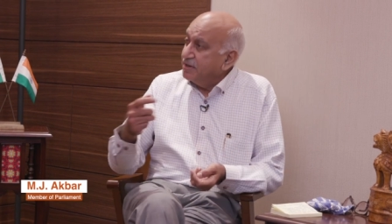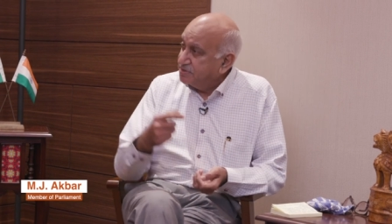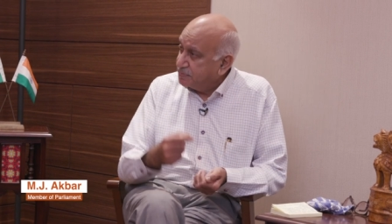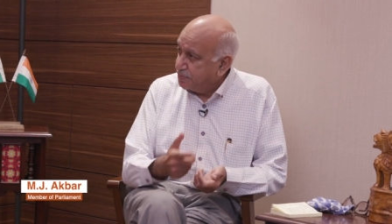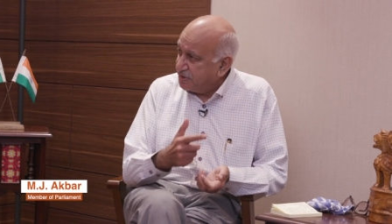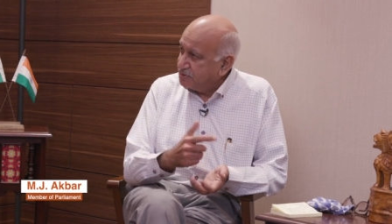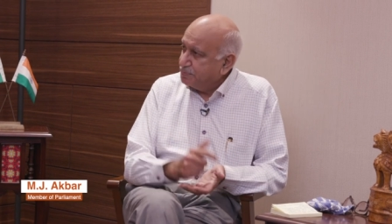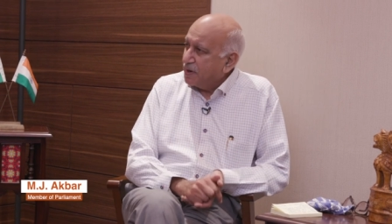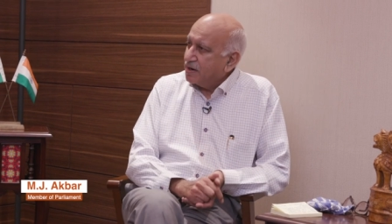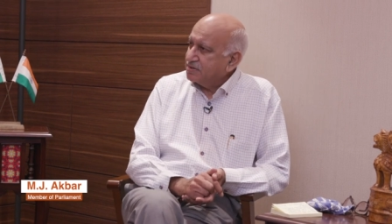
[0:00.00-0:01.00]
his
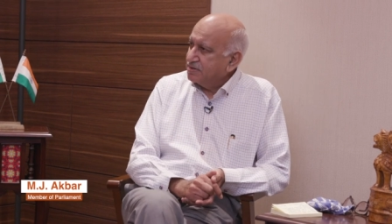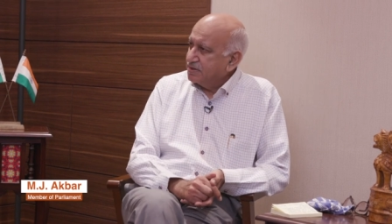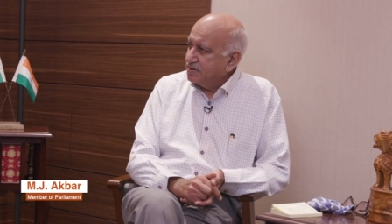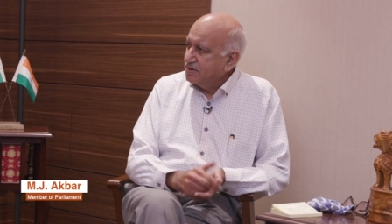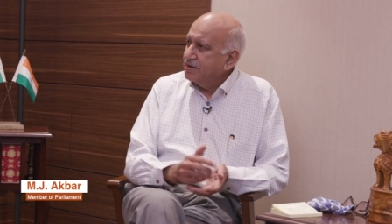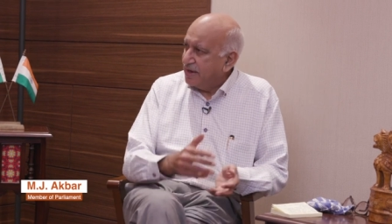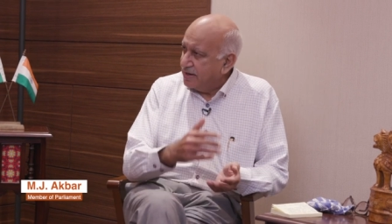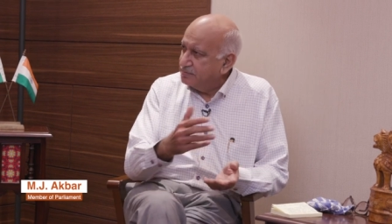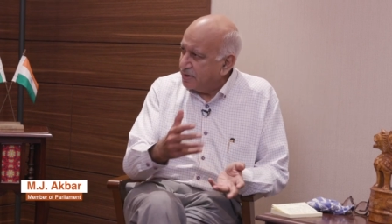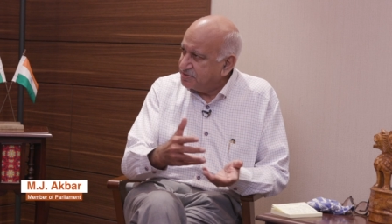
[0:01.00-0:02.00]
bridge partner
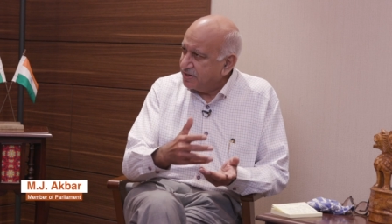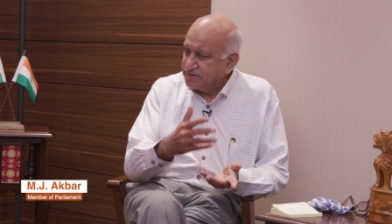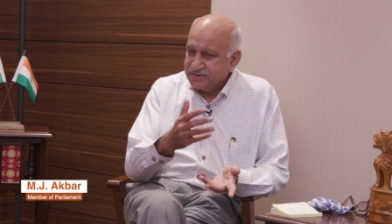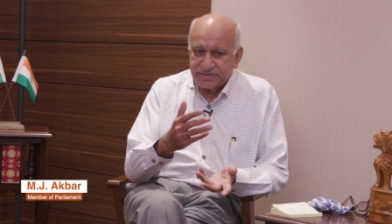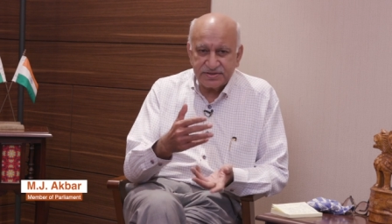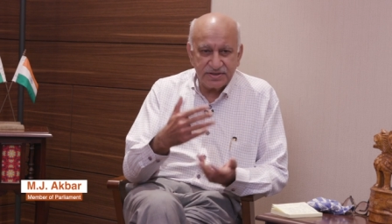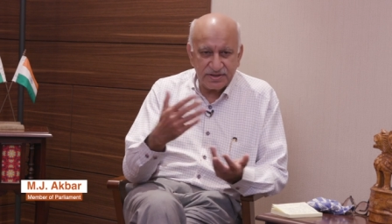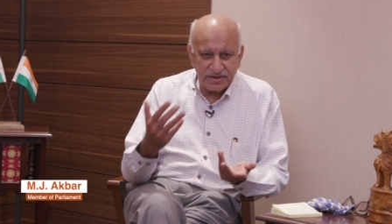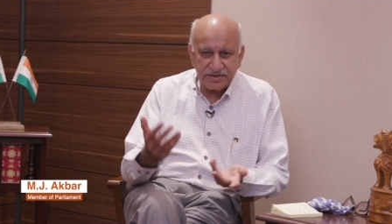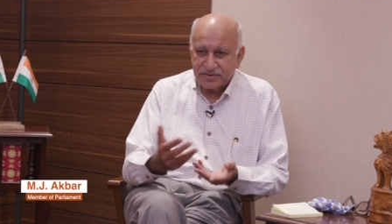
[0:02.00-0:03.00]
and much else,
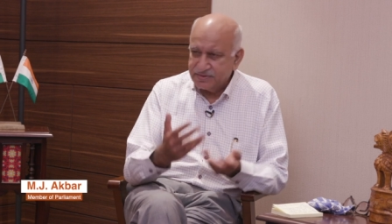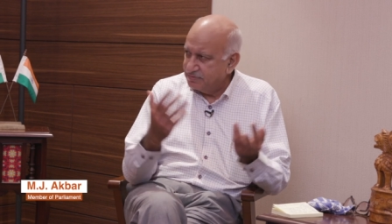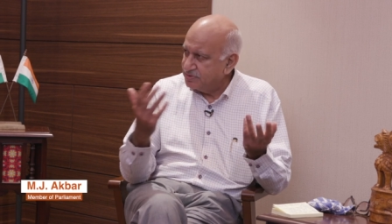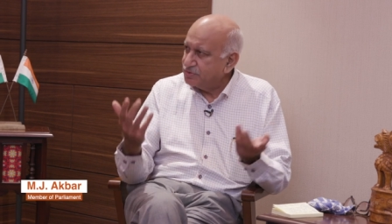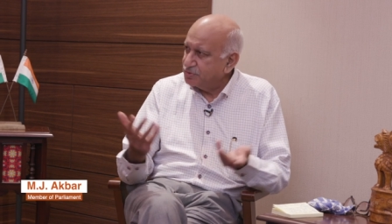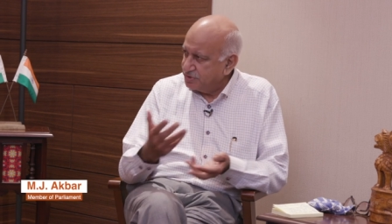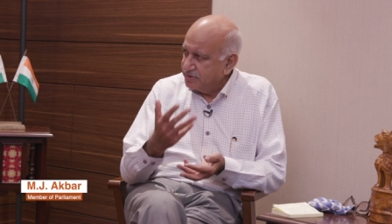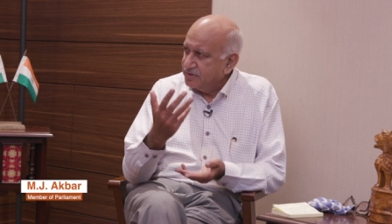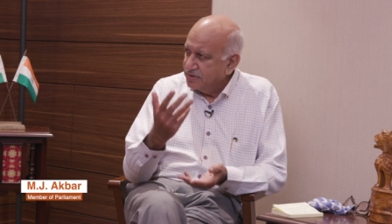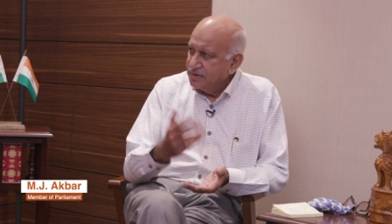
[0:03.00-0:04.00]
they were
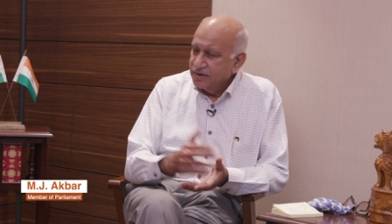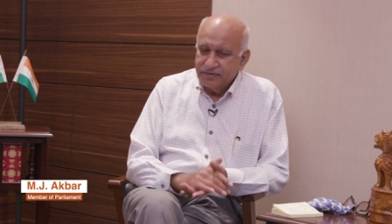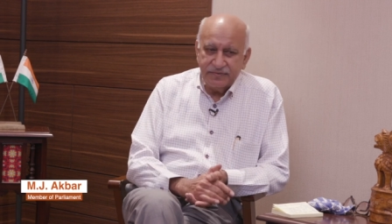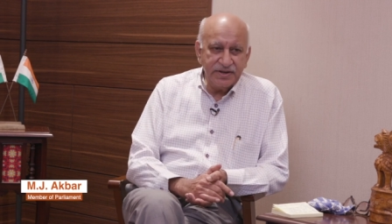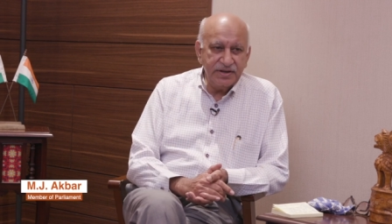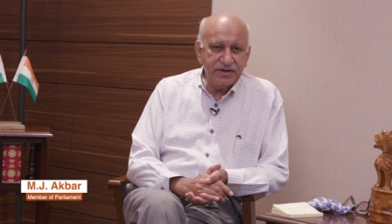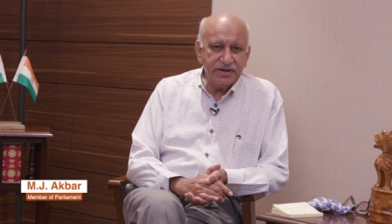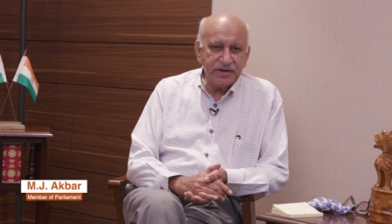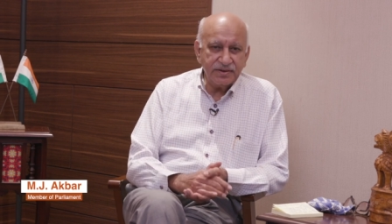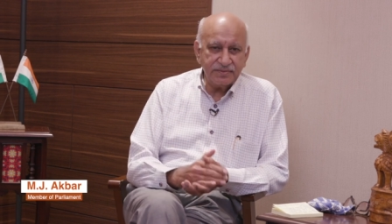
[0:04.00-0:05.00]
socially very
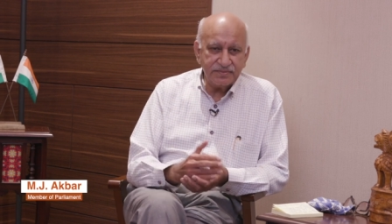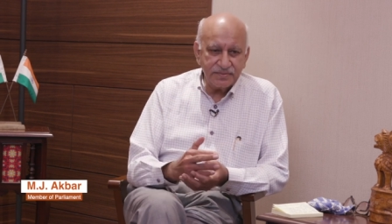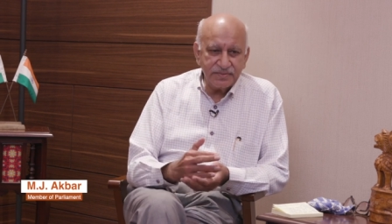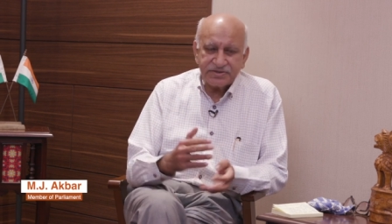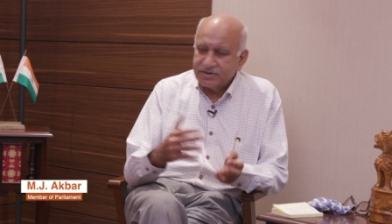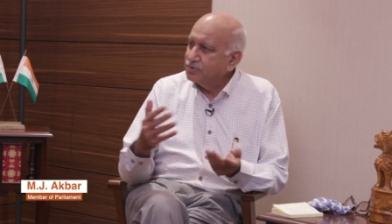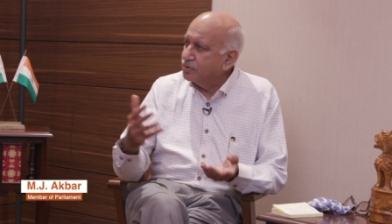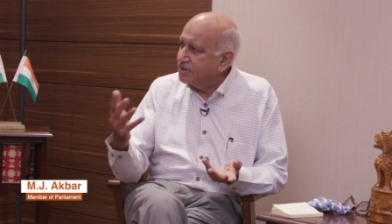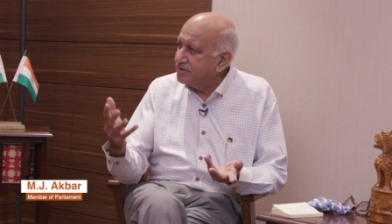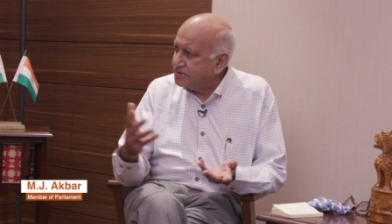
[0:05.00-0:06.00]

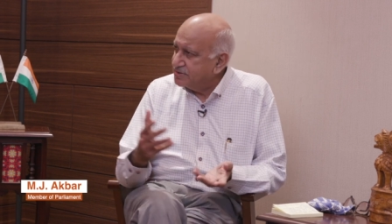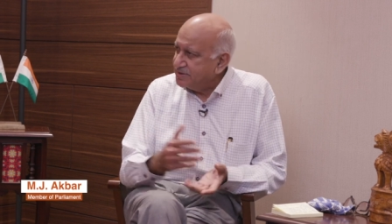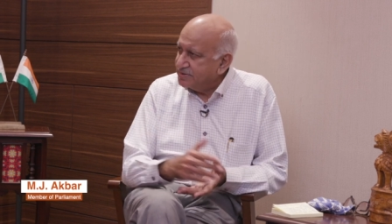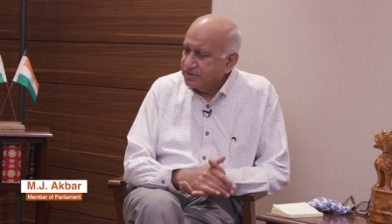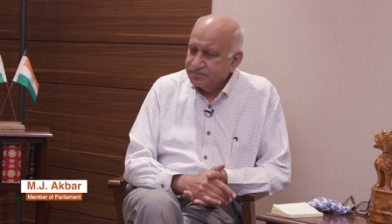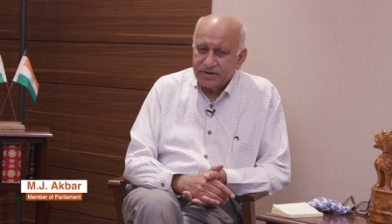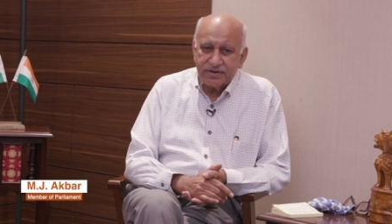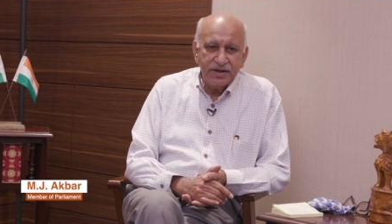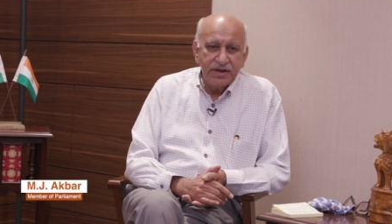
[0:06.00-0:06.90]
Western-oriented gentlemen.